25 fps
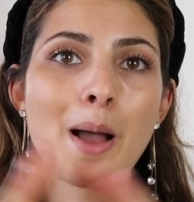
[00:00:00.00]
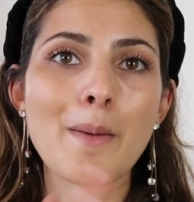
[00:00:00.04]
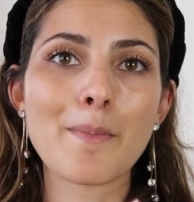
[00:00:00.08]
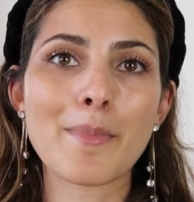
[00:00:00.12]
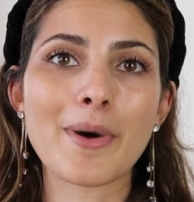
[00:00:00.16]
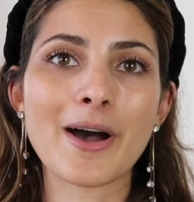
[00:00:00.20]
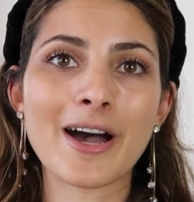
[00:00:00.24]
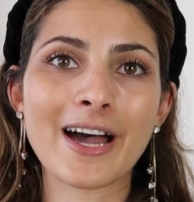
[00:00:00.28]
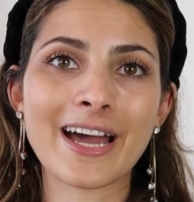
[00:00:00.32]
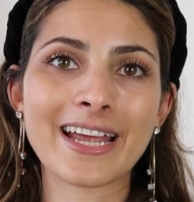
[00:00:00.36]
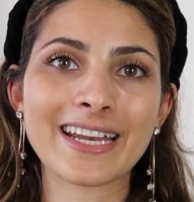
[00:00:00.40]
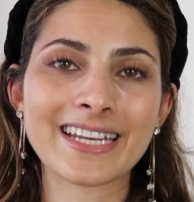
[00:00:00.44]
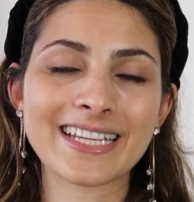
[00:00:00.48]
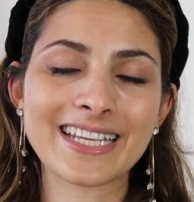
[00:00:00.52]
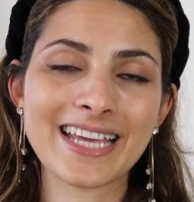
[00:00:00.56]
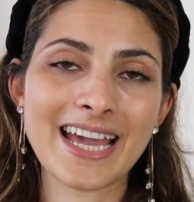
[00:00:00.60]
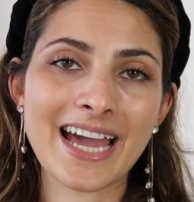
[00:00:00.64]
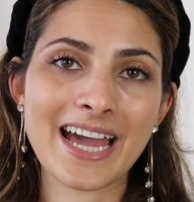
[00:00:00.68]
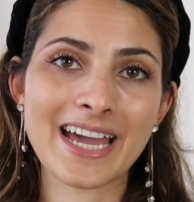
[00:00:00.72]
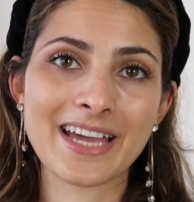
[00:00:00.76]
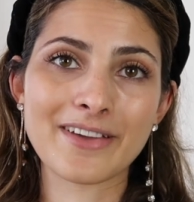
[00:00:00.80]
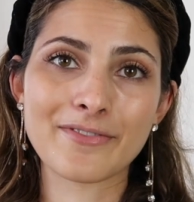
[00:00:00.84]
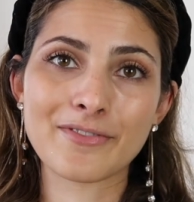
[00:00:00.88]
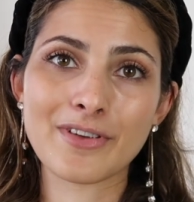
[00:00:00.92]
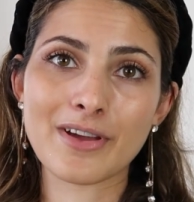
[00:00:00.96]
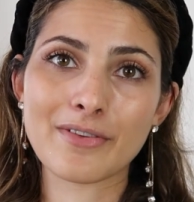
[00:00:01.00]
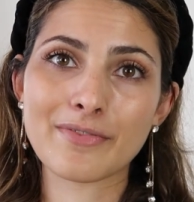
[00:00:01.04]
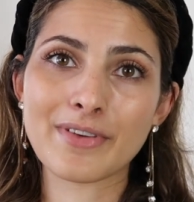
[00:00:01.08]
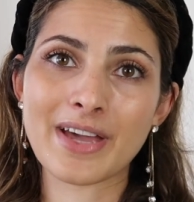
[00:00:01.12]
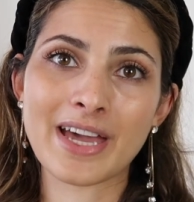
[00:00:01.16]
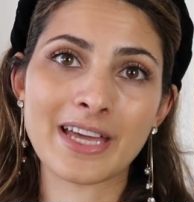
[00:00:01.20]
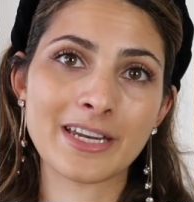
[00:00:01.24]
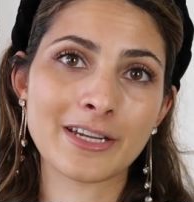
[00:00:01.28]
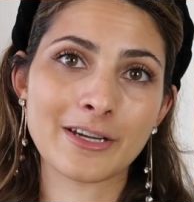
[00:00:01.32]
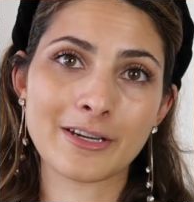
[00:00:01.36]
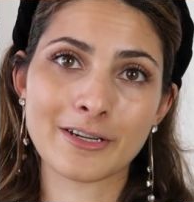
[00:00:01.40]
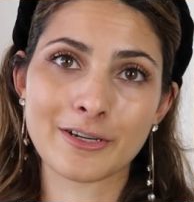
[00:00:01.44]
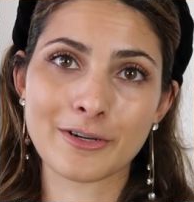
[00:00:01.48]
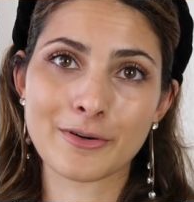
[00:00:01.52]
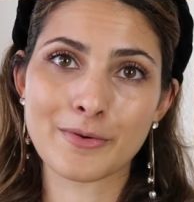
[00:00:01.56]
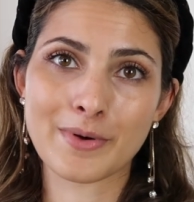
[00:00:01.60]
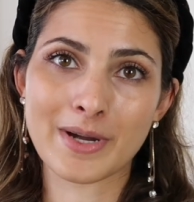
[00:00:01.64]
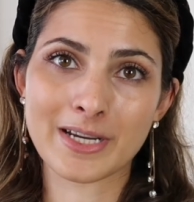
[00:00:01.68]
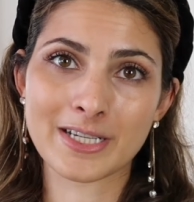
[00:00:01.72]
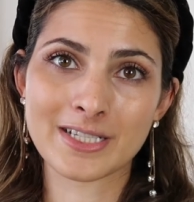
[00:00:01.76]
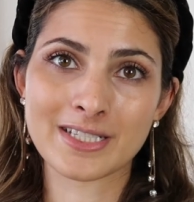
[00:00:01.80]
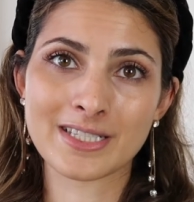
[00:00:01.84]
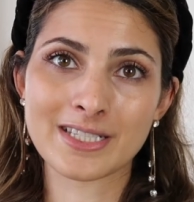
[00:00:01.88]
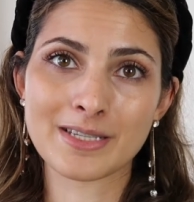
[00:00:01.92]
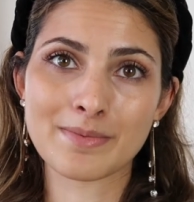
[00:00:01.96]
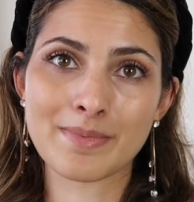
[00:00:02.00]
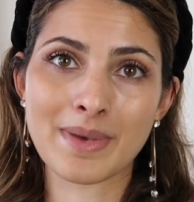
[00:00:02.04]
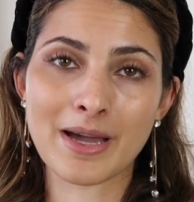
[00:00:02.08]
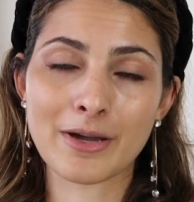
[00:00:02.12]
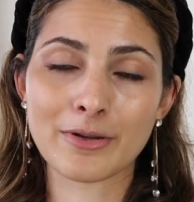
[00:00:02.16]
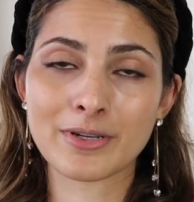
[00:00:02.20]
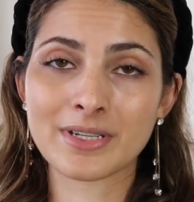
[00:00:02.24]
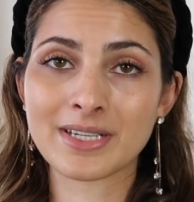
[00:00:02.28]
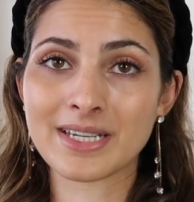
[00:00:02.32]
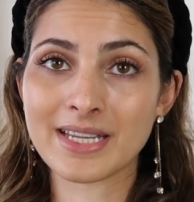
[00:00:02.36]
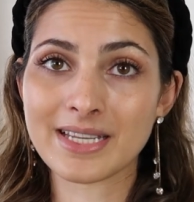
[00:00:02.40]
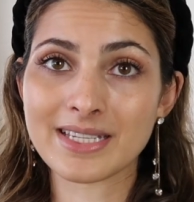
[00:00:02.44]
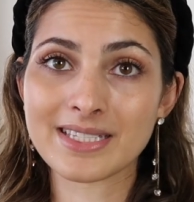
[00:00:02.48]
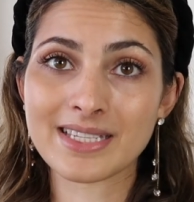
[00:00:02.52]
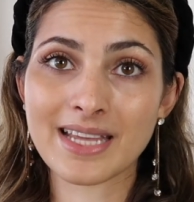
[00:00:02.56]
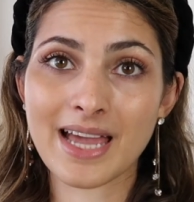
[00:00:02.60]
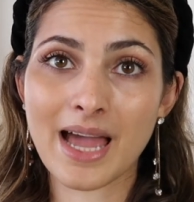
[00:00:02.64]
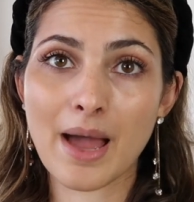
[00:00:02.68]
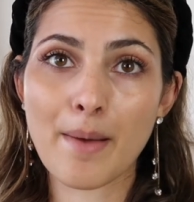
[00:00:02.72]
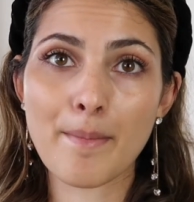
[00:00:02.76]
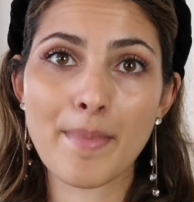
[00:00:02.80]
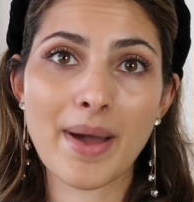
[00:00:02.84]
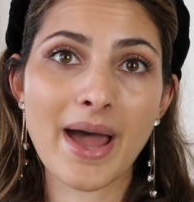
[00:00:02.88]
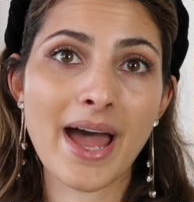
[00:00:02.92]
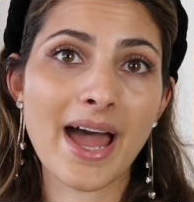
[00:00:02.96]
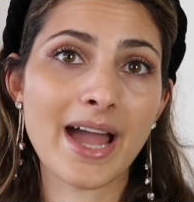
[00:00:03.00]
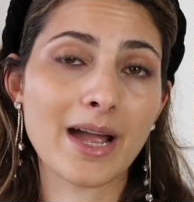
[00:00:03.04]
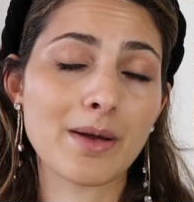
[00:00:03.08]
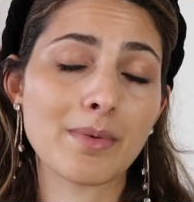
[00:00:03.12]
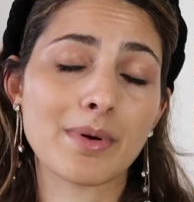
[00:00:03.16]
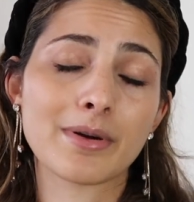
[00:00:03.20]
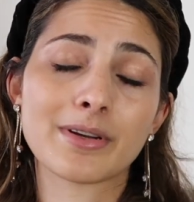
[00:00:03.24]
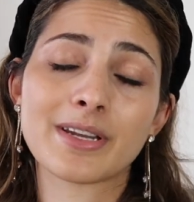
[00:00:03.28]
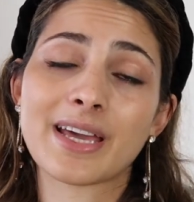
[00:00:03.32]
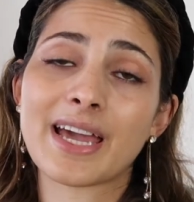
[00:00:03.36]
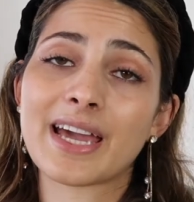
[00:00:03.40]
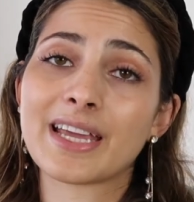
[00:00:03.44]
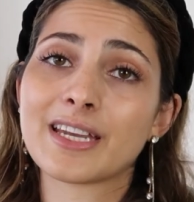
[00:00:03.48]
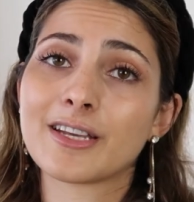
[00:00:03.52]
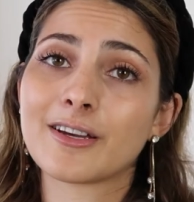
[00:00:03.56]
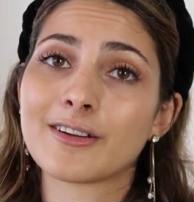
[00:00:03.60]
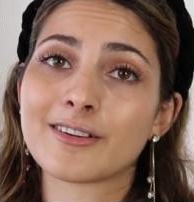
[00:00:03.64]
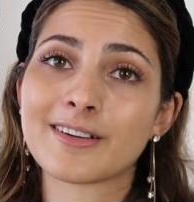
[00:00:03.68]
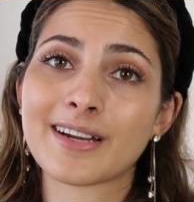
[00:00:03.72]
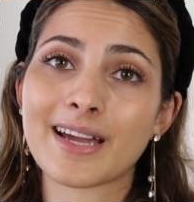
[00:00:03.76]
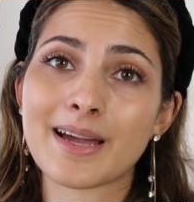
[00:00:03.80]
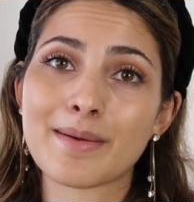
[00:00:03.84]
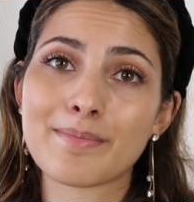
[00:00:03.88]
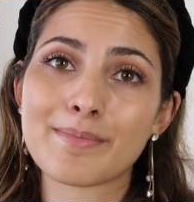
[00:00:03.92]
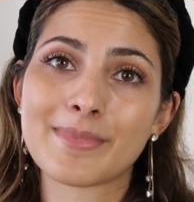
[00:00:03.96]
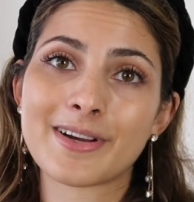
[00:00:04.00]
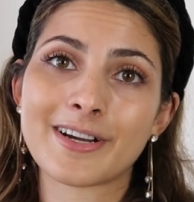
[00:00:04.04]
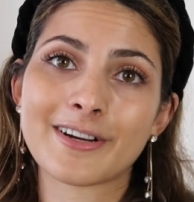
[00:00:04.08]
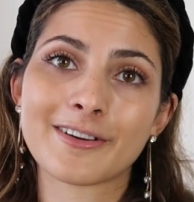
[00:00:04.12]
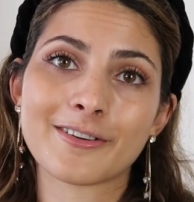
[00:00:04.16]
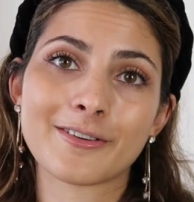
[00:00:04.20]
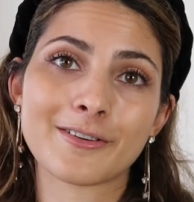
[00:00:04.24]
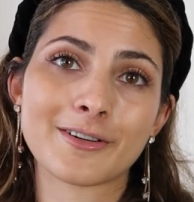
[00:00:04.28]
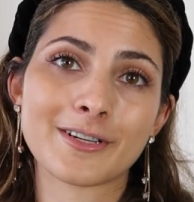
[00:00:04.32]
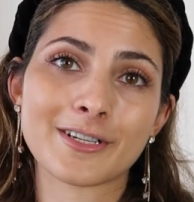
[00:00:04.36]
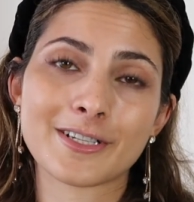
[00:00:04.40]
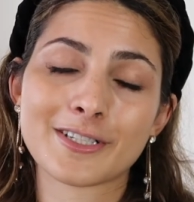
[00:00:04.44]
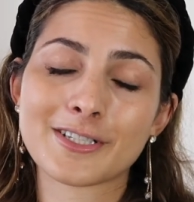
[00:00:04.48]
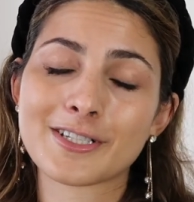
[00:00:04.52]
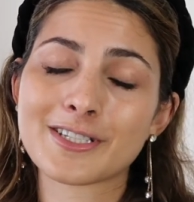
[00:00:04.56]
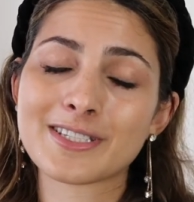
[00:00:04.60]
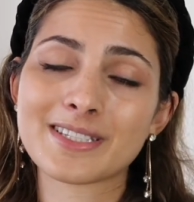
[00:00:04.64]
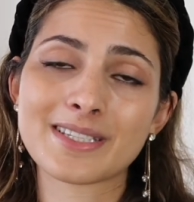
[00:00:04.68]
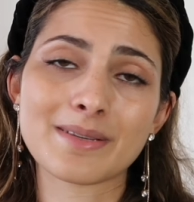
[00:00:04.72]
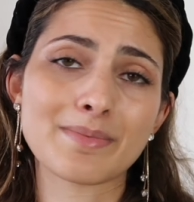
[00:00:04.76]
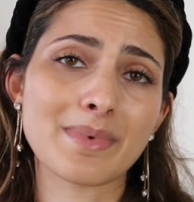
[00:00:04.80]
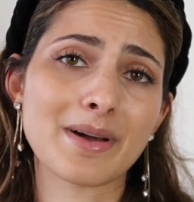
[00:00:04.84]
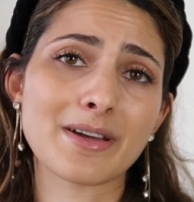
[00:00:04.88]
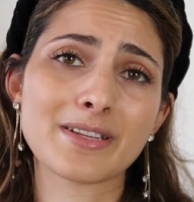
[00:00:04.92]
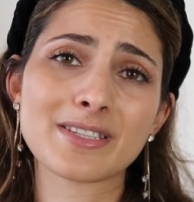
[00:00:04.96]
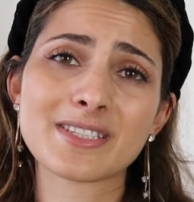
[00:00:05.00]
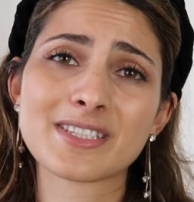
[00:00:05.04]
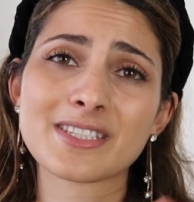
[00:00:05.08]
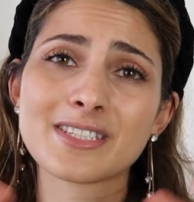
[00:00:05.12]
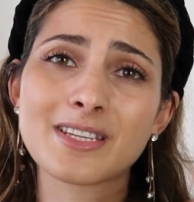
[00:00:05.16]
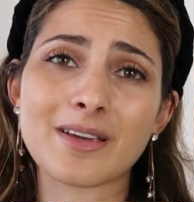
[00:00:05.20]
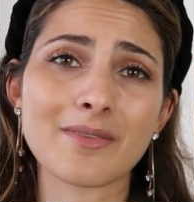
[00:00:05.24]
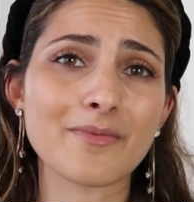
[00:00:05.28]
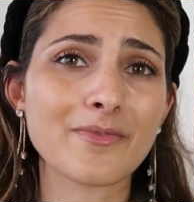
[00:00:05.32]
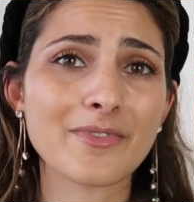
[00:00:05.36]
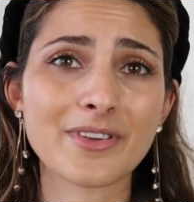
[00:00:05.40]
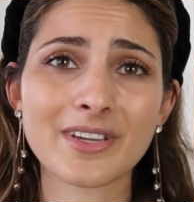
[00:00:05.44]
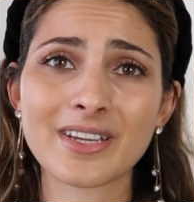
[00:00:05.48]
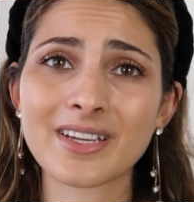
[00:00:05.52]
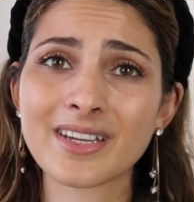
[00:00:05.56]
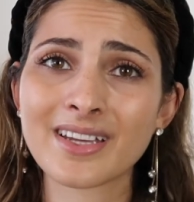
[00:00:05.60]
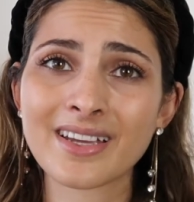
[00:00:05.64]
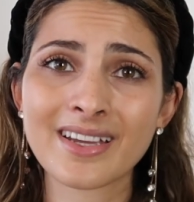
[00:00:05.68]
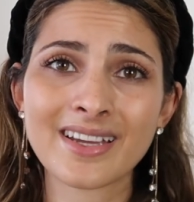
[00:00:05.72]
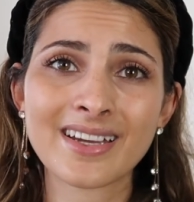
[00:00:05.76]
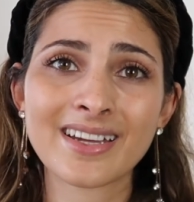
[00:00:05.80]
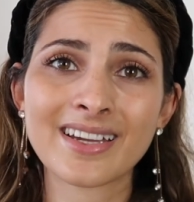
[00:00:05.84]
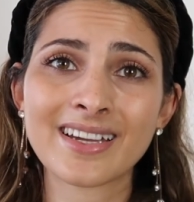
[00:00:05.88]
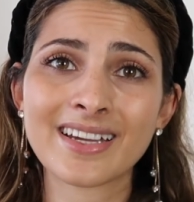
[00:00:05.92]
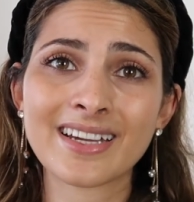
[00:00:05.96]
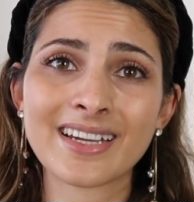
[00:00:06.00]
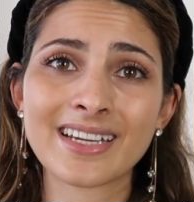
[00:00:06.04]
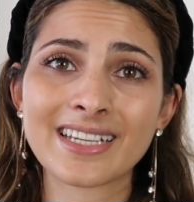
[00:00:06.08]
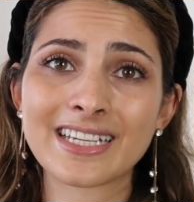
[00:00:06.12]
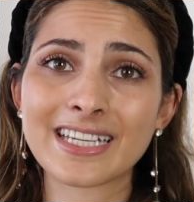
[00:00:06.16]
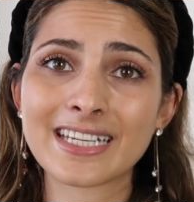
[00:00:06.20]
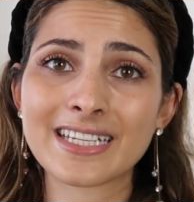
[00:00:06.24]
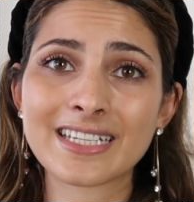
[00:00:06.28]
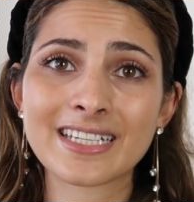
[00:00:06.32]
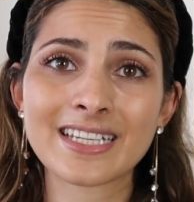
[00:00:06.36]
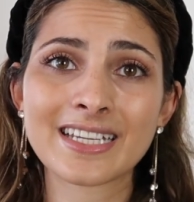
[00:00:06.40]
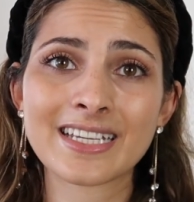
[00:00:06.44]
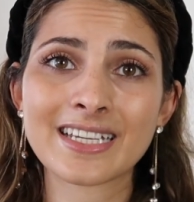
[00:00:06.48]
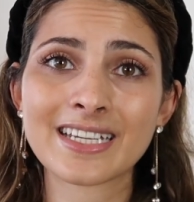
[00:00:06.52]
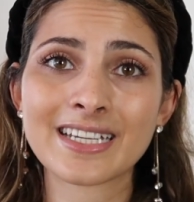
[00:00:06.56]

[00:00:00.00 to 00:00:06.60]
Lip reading: But yeah, if you have any other questions about this handbag, about any other handbag, or just about something that